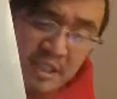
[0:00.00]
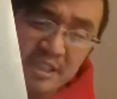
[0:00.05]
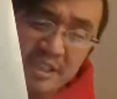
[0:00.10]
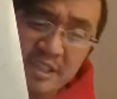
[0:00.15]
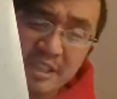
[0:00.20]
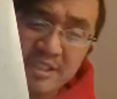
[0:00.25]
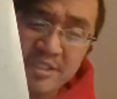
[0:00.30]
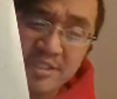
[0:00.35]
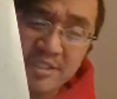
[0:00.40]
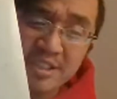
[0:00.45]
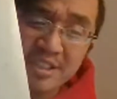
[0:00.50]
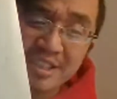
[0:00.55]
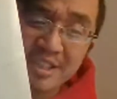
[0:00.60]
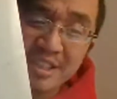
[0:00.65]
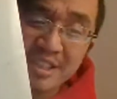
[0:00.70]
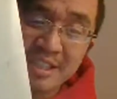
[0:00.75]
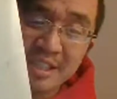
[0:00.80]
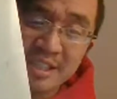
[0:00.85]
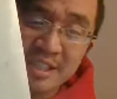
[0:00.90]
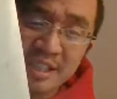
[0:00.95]
In all
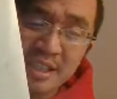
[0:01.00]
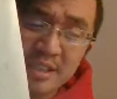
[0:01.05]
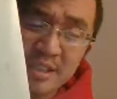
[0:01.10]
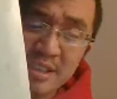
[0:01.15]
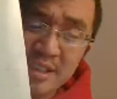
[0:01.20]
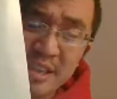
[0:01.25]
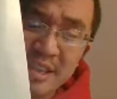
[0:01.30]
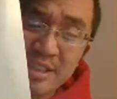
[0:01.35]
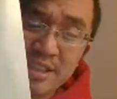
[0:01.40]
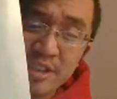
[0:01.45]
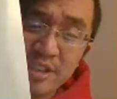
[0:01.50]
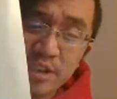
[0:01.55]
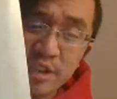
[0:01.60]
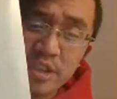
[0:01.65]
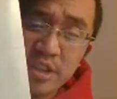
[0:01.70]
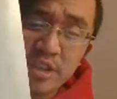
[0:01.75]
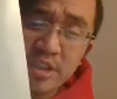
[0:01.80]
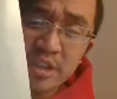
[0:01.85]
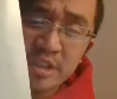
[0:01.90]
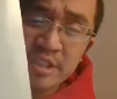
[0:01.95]
honesty, Eliana, next
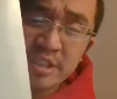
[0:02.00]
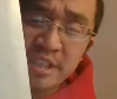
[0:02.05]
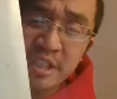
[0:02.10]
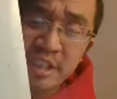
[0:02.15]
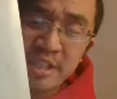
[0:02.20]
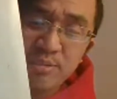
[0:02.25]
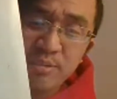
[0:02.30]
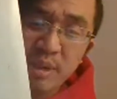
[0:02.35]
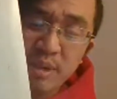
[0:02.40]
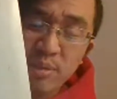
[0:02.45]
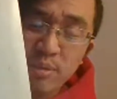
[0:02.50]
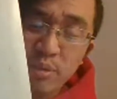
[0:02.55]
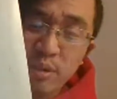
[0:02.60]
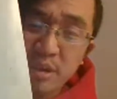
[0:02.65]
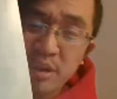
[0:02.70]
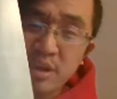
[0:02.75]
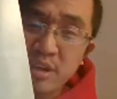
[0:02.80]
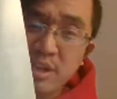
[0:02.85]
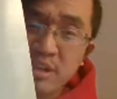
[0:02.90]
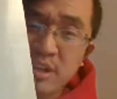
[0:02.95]
year is gonna be
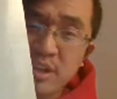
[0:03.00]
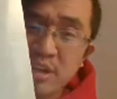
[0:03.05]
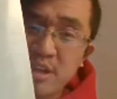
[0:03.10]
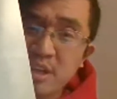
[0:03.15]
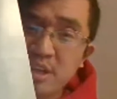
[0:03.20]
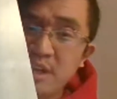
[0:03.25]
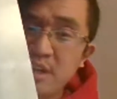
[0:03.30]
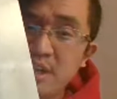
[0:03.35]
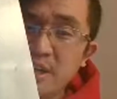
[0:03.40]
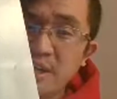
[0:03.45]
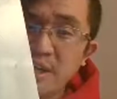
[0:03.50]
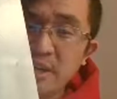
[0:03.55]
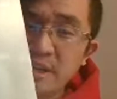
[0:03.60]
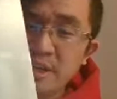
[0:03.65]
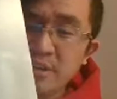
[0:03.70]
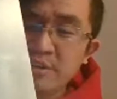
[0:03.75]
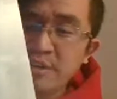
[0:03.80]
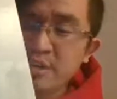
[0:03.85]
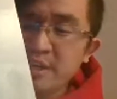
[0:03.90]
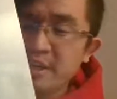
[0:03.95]
weird
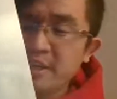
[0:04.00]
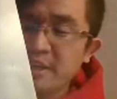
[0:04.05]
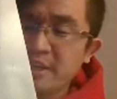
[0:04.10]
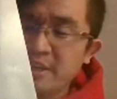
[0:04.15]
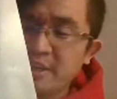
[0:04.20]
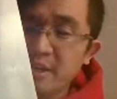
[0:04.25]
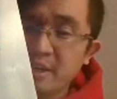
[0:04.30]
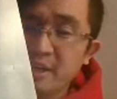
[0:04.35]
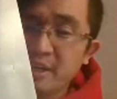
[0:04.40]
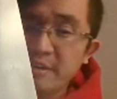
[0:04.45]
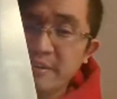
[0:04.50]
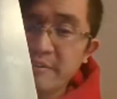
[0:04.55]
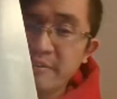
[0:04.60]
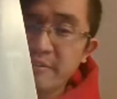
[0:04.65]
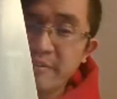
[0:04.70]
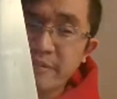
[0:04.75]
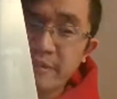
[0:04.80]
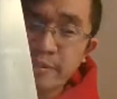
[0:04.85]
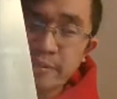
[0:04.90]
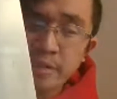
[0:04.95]
because, like,
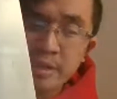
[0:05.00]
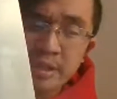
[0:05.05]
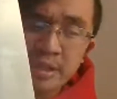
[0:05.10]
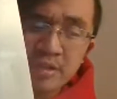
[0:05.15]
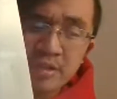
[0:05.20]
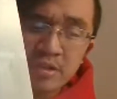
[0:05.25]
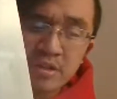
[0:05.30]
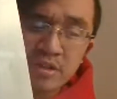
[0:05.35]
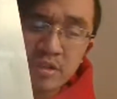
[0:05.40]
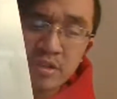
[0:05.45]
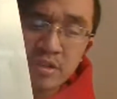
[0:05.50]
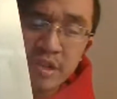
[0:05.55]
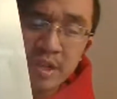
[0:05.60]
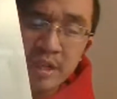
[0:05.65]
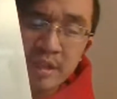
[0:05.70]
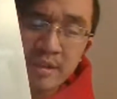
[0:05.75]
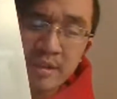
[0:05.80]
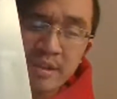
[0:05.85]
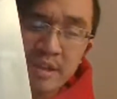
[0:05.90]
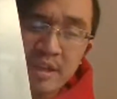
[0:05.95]
from what I
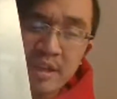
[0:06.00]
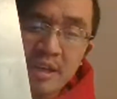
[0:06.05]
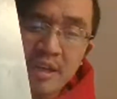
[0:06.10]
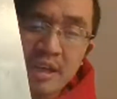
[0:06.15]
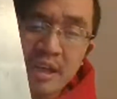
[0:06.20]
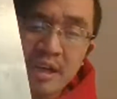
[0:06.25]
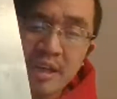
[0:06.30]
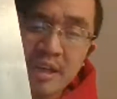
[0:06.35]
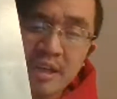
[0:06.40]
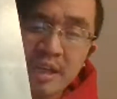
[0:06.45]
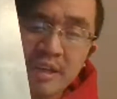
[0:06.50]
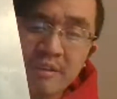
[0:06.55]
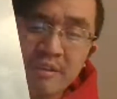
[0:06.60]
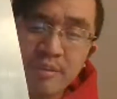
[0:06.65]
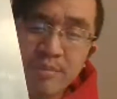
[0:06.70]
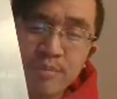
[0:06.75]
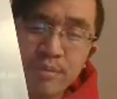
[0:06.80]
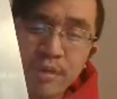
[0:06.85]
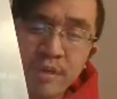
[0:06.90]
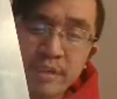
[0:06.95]
understand, a lot of
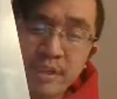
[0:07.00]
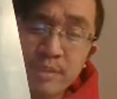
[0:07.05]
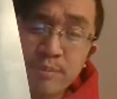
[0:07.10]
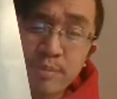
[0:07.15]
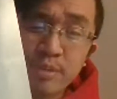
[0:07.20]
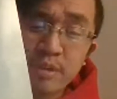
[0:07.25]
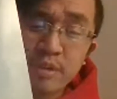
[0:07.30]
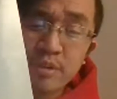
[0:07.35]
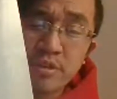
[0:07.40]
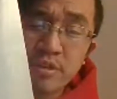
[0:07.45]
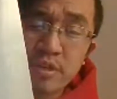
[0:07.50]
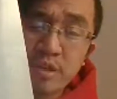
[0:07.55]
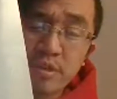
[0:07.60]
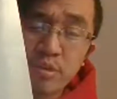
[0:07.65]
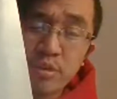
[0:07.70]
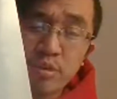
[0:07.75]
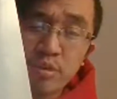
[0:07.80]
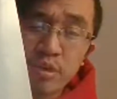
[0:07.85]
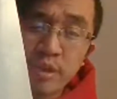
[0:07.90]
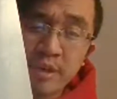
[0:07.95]
the principals are
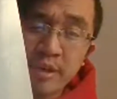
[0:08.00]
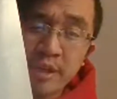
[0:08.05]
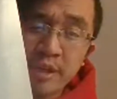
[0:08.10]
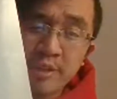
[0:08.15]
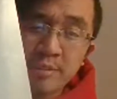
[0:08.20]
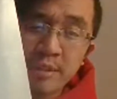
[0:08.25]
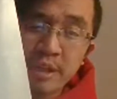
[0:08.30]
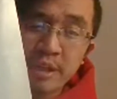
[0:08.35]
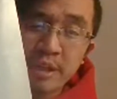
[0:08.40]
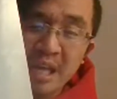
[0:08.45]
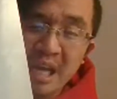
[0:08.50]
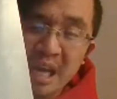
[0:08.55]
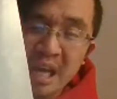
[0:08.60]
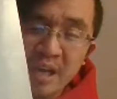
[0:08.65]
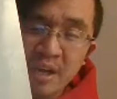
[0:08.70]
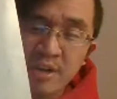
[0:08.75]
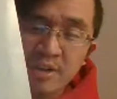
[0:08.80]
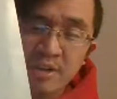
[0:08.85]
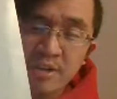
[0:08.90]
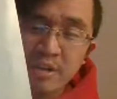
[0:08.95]
worried about
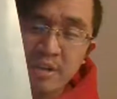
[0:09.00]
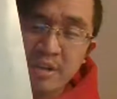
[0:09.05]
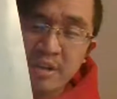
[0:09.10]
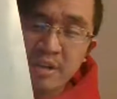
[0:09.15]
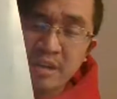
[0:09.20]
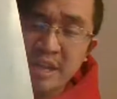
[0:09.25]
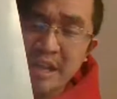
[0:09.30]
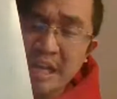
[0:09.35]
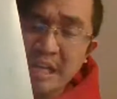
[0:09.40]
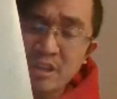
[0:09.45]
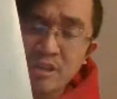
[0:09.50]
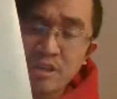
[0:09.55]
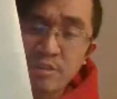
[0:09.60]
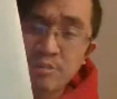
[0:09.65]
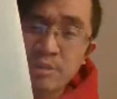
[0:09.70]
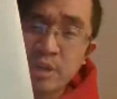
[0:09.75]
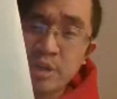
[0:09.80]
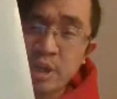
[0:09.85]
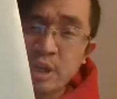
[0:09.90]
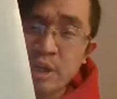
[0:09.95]
how classrooms
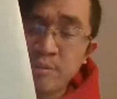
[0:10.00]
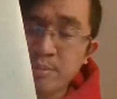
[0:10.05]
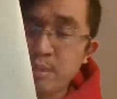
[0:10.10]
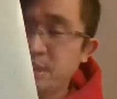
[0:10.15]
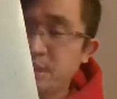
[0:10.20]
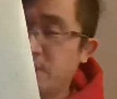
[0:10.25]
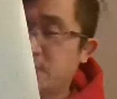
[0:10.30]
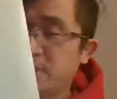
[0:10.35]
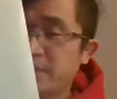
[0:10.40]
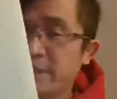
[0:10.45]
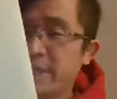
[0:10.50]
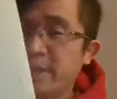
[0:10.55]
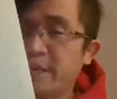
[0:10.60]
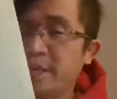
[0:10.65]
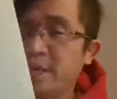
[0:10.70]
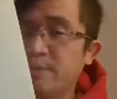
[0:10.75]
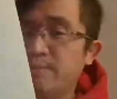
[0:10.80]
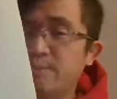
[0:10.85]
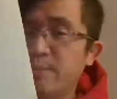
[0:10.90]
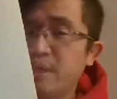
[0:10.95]
are gonna be set
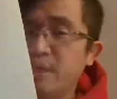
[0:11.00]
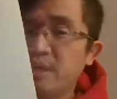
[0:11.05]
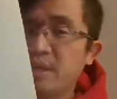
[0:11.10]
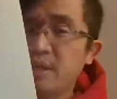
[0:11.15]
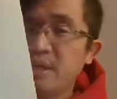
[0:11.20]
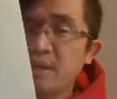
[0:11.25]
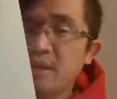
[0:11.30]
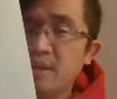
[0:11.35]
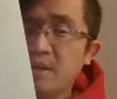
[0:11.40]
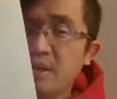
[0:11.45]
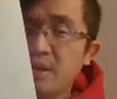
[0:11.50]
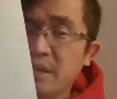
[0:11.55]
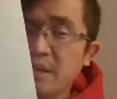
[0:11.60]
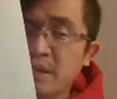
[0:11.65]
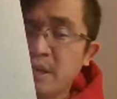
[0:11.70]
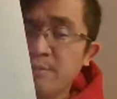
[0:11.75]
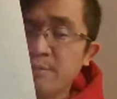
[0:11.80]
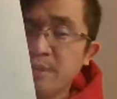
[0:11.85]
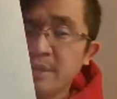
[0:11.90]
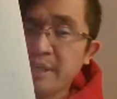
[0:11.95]
up,
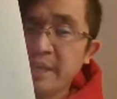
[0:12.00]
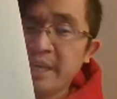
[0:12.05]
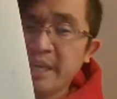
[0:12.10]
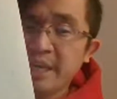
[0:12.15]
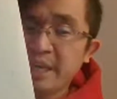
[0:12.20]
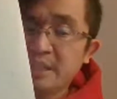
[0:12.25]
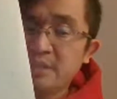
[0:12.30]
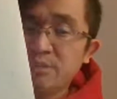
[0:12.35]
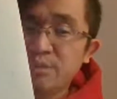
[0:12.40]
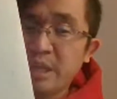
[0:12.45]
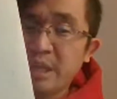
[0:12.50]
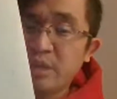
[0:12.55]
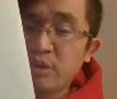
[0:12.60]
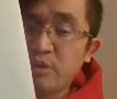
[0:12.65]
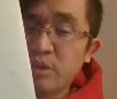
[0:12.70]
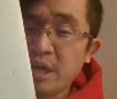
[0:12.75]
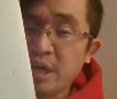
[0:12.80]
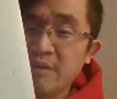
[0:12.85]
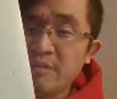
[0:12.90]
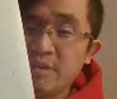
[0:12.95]
in case they don't
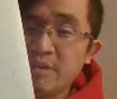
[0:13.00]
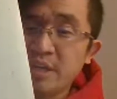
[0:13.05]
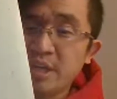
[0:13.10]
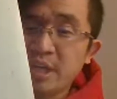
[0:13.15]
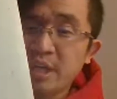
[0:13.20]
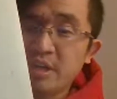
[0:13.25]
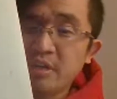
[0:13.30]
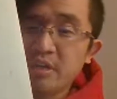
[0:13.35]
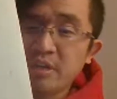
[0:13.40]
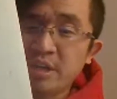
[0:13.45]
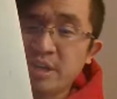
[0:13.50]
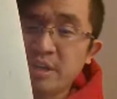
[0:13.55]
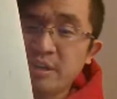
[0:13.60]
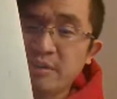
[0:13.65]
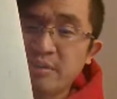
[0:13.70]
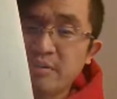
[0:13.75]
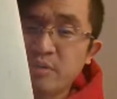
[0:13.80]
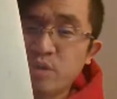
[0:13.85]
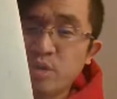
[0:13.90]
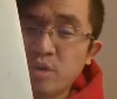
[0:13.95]
have a cure yet
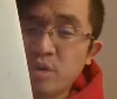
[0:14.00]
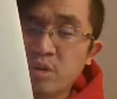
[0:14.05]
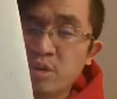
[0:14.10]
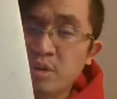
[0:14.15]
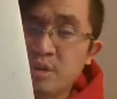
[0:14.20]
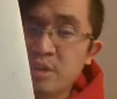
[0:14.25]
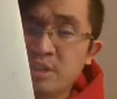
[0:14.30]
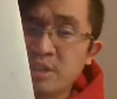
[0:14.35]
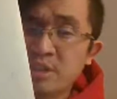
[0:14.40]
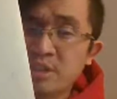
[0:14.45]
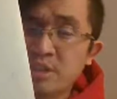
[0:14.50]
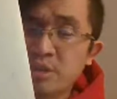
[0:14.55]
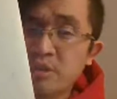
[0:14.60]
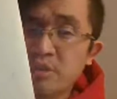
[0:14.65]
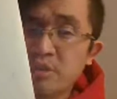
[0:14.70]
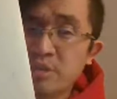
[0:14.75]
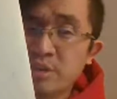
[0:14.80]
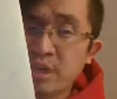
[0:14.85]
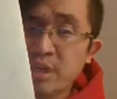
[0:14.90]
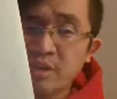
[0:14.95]
for this whole
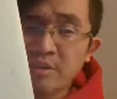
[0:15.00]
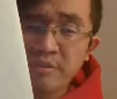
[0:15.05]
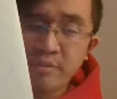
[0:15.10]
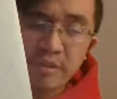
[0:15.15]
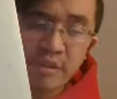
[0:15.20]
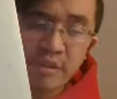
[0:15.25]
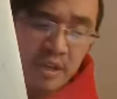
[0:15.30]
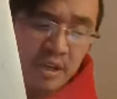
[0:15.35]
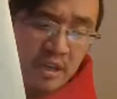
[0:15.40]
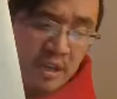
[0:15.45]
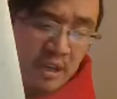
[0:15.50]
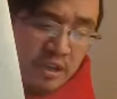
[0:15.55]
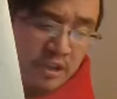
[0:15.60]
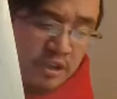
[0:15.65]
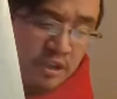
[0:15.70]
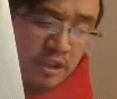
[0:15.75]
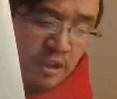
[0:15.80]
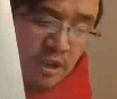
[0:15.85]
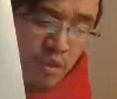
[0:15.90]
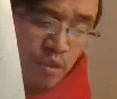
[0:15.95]
stuff.
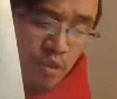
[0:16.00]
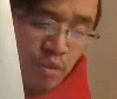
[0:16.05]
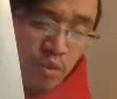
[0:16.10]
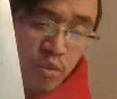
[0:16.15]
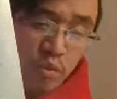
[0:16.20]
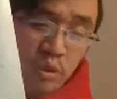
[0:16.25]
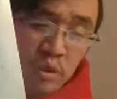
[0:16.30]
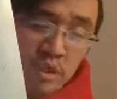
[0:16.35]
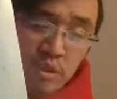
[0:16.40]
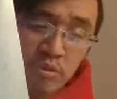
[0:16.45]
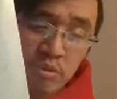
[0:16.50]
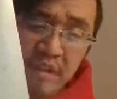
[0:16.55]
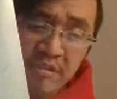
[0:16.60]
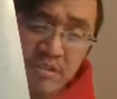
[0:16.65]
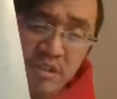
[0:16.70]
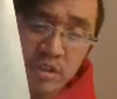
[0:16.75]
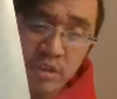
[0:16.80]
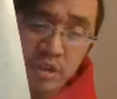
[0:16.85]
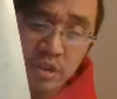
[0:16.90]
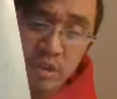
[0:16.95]
So, what do we
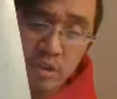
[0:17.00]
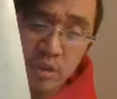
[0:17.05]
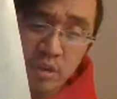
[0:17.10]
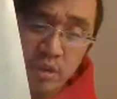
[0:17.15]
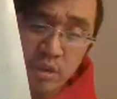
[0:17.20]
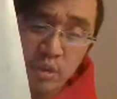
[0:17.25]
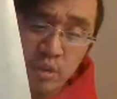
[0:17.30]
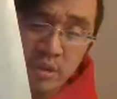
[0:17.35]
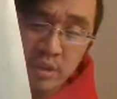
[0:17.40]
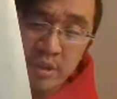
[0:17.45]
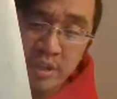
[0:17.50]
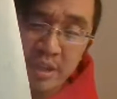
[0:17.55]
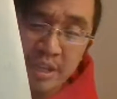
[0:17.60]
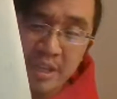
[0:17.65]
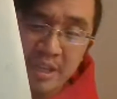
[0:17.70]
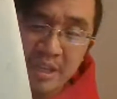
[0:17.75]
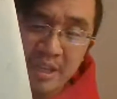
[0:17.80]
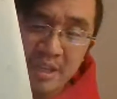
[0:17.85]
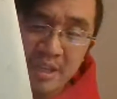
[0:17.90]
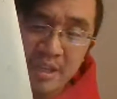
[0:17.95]
have to do when
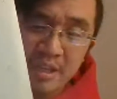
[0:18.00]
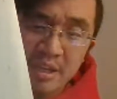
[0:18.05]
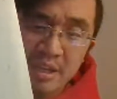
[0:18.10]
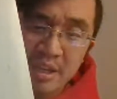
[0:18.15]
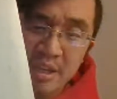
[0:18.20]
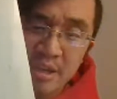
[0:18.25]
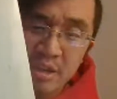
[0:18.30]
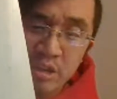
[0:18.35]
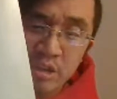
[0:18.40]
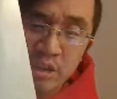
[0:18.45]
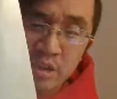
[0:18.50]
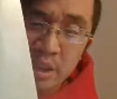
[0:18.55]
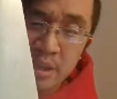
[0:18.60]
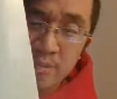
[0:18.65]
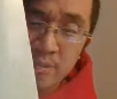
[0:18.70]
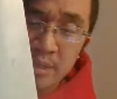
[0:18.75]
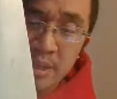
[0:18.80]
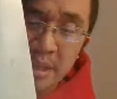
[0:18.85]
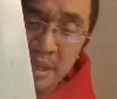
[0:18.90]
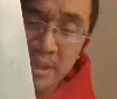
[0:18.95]
like there's
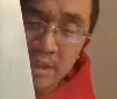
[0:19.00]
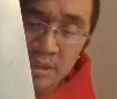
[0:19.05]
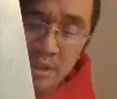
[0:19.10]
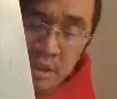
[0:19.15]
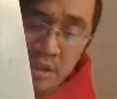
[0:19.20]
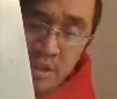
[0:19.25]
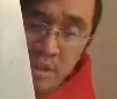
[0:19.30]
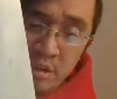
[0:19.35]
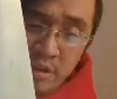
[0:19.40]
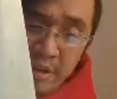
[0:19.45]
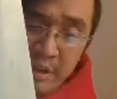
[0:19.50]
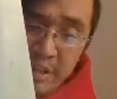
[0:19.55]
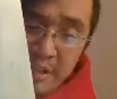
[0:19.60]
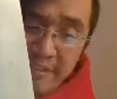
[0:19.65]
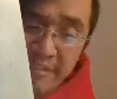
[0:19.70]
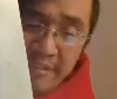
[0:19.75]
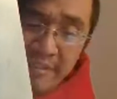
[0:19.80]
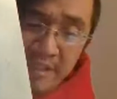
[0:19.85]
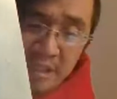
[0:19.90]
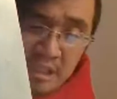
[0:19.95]
gonna be like another like
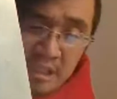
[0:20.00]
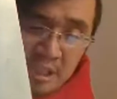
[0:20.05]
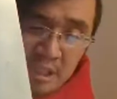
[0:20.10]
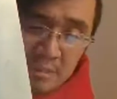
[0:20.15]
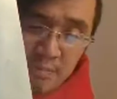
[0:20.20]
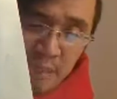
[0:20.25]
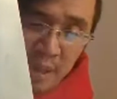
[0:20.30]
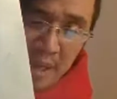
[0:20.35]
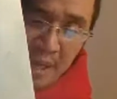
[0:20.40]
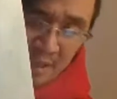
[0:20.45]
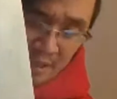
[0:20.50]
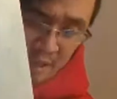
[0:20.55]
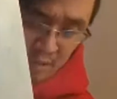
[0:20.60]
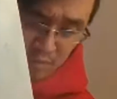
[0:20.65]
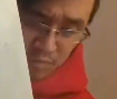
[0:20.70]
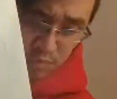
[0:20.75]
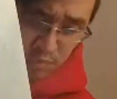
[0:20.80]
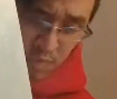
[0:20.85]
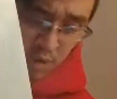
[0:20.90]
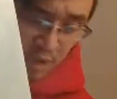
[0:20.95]
spike
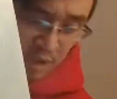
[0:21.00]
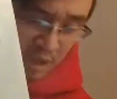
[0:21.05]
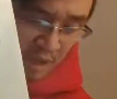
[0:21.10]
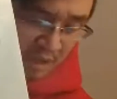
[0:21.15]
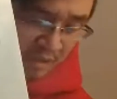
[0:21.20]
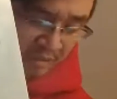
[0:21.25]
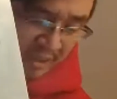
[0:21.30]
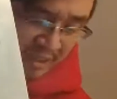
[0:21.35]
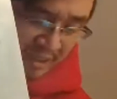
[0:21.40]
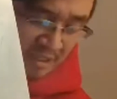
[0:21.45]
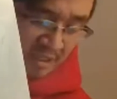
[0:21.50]
of like